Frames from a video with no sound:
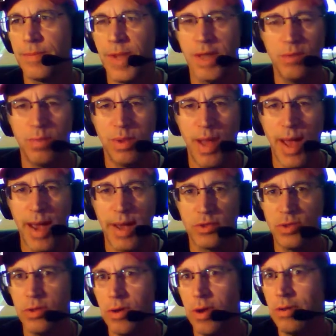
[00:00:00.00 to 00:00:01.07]
And they're black,
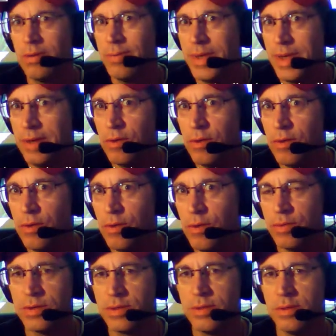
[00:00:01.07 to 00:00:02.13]
so you call them
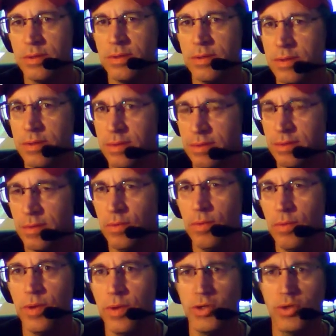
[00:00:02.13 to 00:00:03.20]
Negroes.
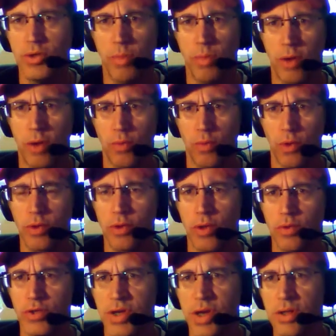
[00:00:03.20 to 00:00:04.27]
Oh, that's a bad word.
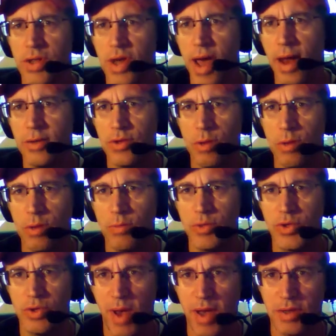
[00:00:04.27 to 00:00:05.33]
Don't say that. It's almost
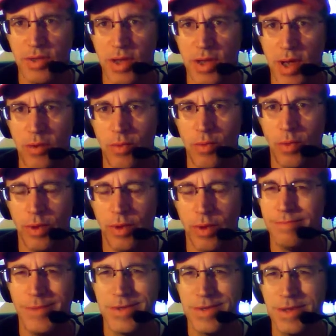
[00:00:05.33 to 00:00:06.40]
as bad as the N-word.
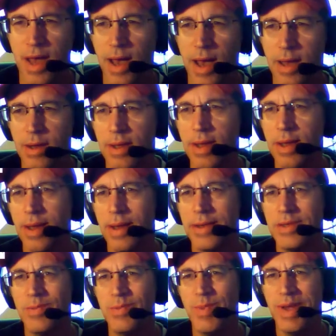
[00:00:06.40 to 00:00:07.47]
No, it's not.
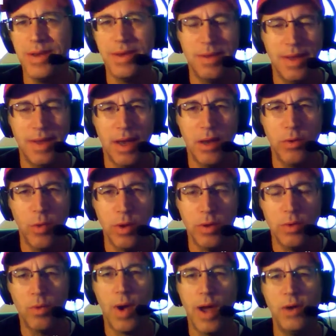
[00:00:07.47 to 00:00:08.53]
And speaking of the N-word,
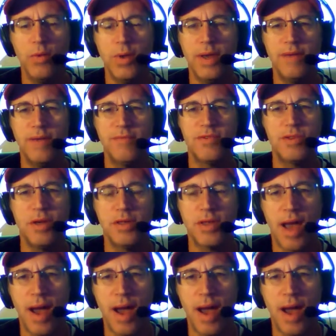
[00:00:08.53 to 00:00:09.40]
why do we give such